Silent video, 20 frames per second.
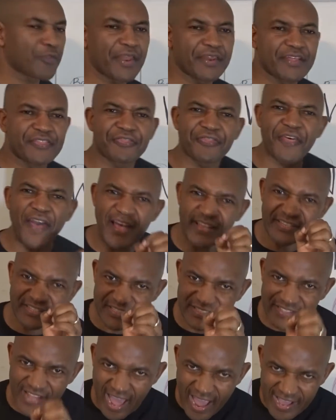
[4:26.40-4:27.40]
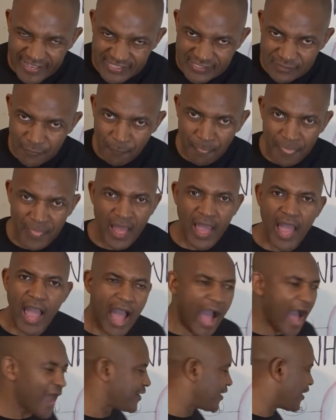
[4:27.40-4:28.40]
that it tastes nice,
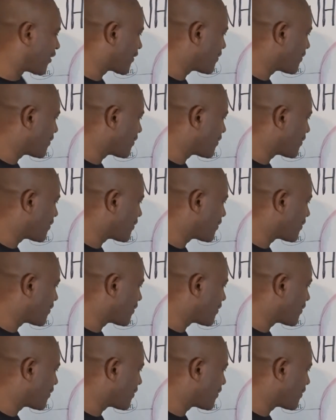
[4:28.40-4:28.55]
and they